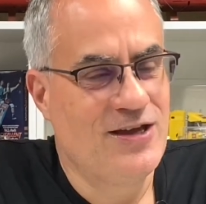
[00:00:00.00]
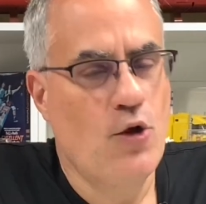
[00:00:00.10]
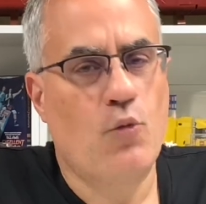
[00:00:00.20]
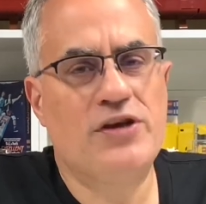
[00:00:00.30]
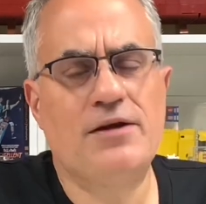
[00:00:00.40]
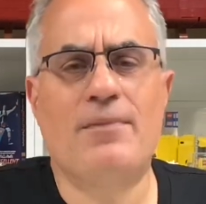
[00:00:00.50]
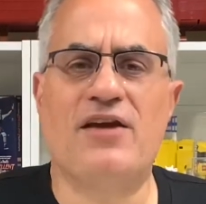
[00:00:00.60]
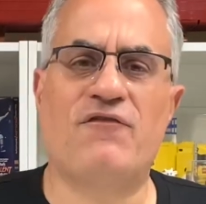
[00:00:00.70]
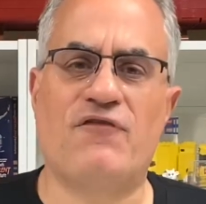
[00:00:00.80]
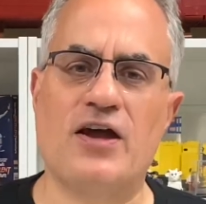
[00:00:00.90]
when you
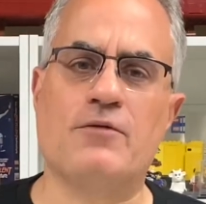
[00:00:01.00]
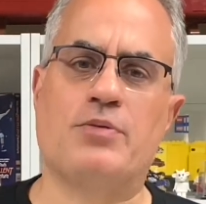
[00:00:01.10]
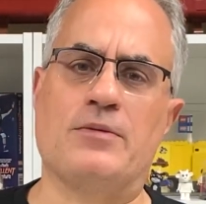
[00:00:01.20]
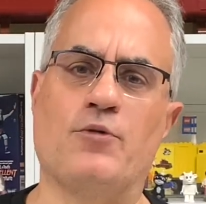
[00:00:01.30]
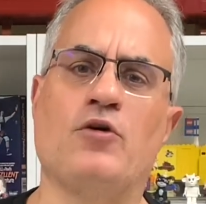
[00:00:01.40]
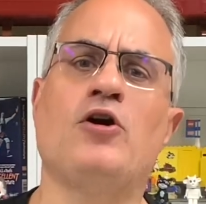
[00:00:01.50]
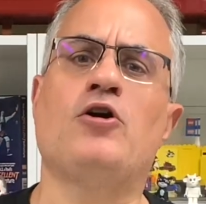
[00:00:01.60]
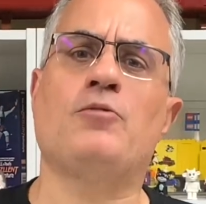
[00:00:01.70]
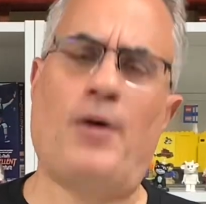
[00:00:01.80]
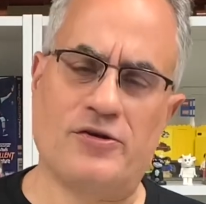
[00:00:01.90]
made fun of people
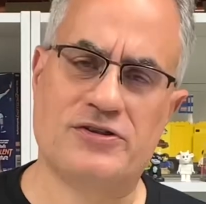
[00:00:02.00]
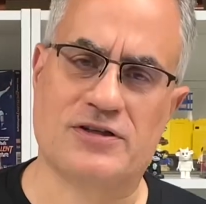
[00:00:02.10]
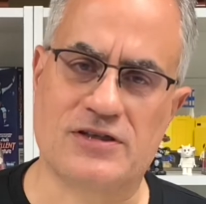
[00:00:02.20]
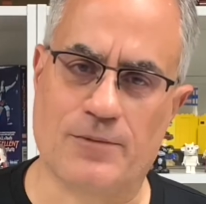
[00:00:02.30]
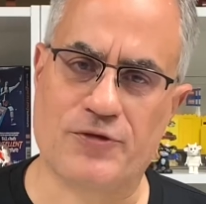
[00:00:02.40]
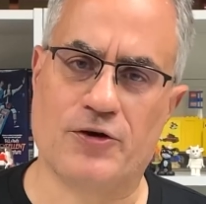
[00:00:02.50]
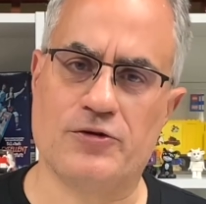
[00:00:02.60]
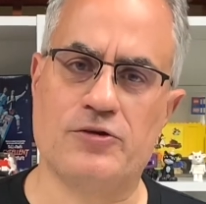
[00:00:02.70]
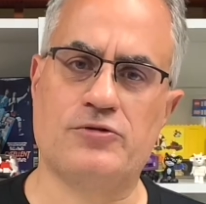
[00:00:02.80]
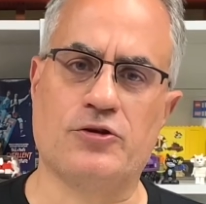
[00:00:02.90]
who posted something on
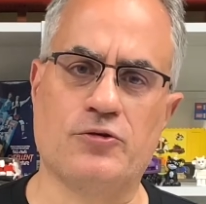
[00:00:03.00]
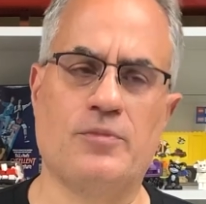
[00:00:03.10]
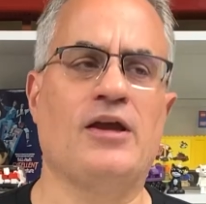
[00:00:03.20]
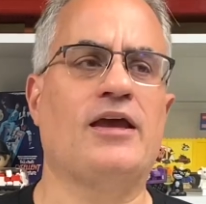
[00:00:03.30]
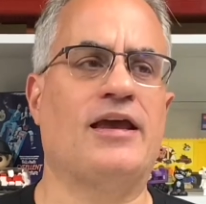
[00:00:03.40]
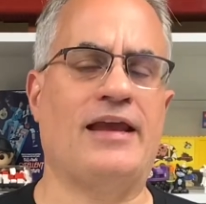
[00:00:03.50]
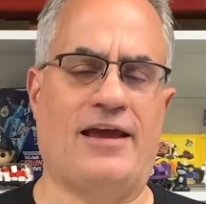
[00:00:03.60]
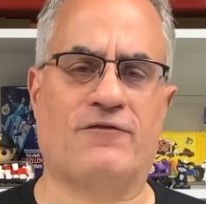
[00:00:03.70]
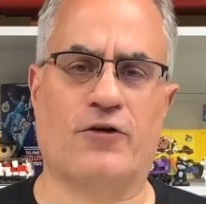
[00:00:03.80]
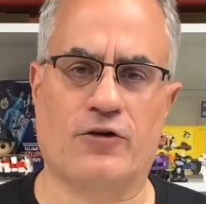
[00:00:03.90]
YouTube and it
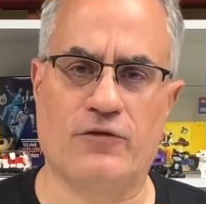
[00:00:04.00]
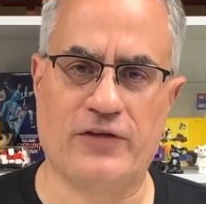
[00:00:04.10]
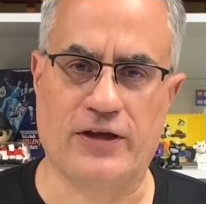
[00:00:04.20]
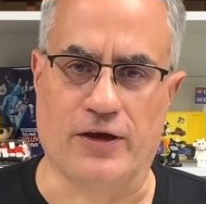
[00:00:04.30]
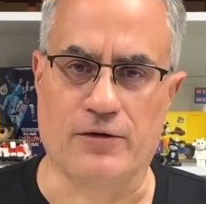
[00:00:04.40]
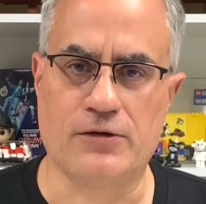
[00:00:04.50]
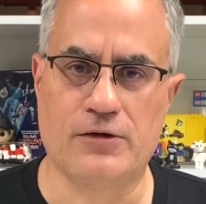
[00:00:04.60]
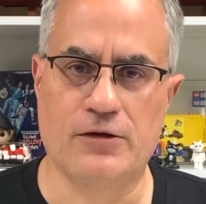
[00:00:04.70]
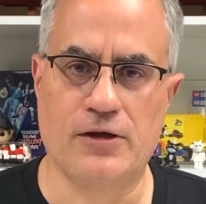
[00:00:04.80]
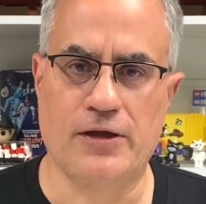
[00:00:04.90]
had vertical video.
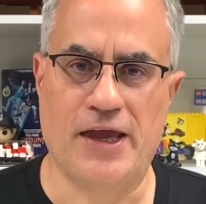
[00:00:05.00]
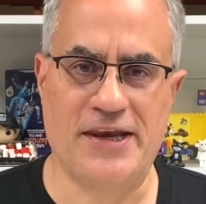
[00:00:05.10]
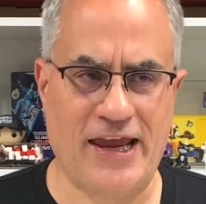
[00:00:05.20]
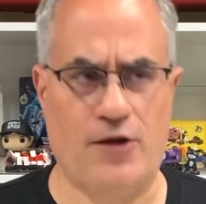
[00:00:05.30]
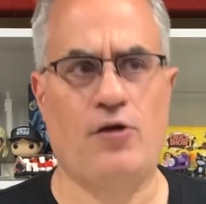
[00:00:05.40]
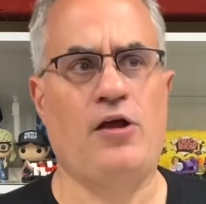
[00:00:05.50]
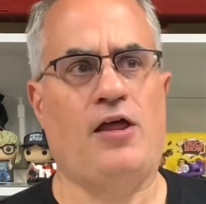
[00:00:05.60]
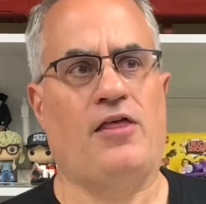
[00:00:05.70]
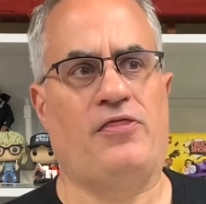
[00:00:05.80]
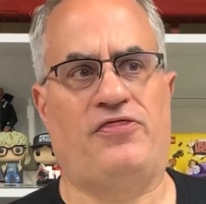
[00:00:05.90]
And now
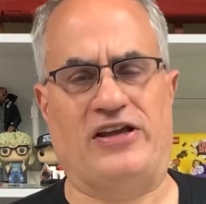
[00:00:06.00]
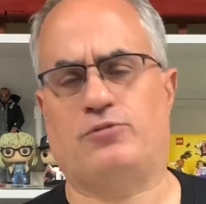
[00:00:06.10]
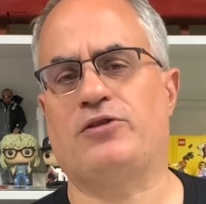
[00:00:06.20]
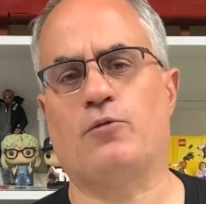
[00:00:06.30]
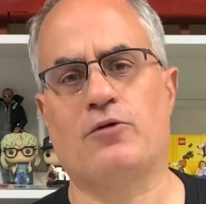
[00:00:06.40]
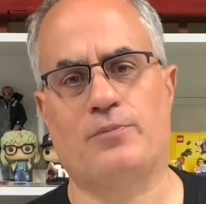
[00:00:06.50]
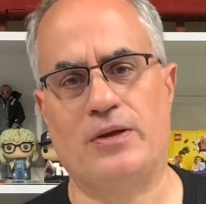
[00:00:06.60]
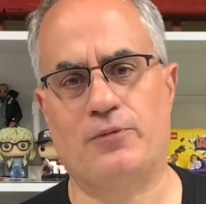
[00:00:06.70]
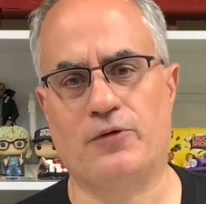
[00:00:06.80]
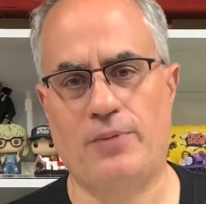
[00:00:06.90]
that's what they're wanting
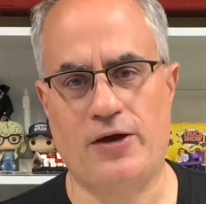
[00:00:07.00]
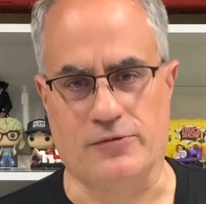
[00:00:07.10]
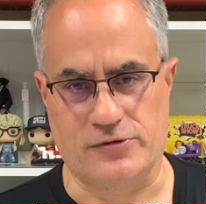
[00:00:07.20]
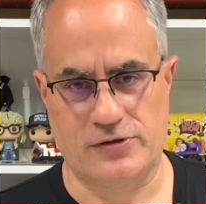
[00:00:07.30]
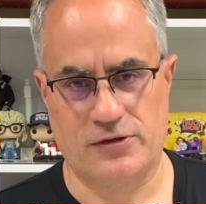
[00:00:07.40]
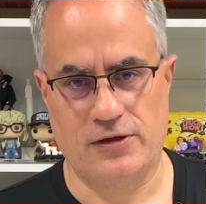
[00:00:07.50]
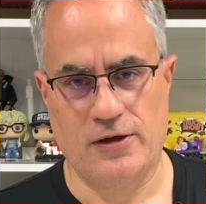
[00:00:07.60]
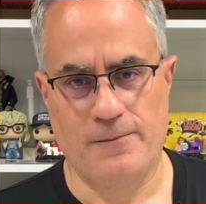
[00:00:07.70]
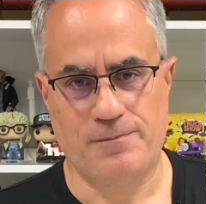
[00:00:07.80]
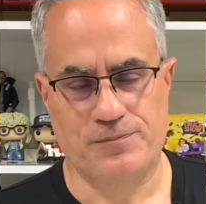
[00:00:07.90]
people to post.
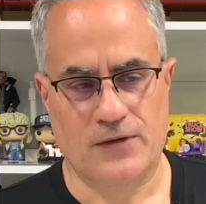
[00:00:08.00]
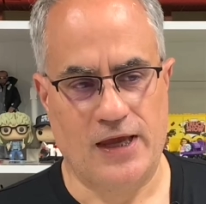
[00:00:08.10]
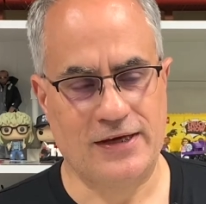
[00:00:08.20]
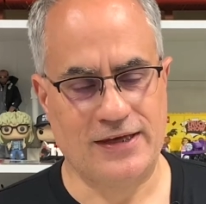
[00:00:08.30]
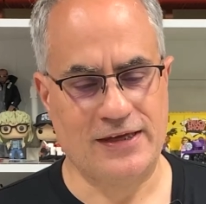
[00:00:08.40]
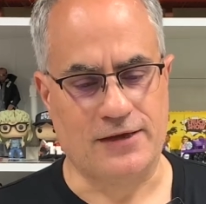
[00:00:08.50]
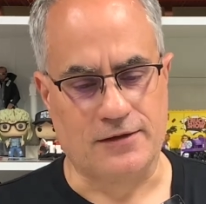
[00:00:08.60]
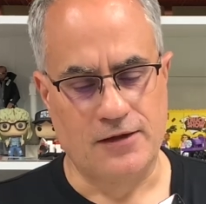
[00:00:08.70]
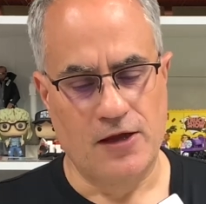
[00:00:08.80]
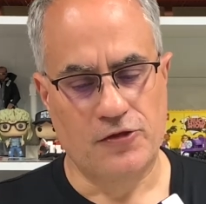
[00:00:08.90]
And
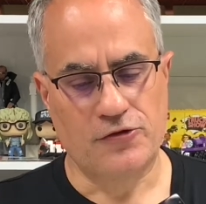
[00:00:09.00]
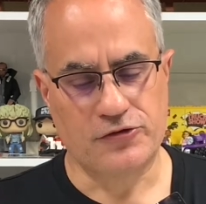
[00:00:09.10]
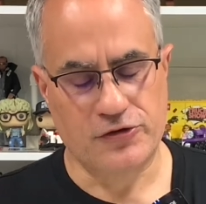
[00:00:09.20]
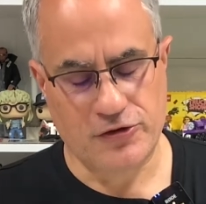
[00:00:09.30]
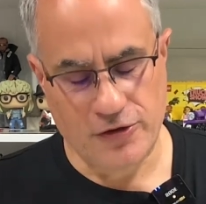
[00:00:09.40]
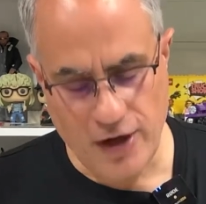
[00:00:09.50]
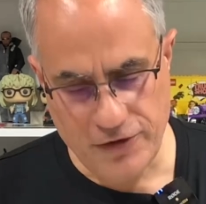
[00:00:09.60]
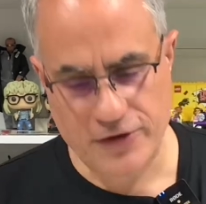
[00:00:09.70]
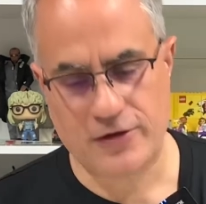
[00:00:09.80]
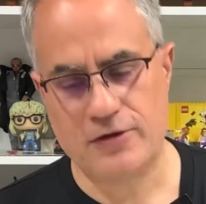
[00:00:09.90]
again, there's
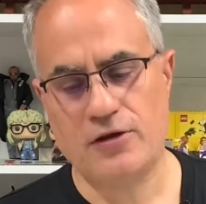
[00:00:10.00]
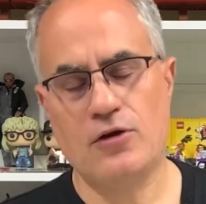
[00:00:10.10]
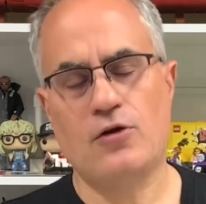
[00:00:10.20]
nothing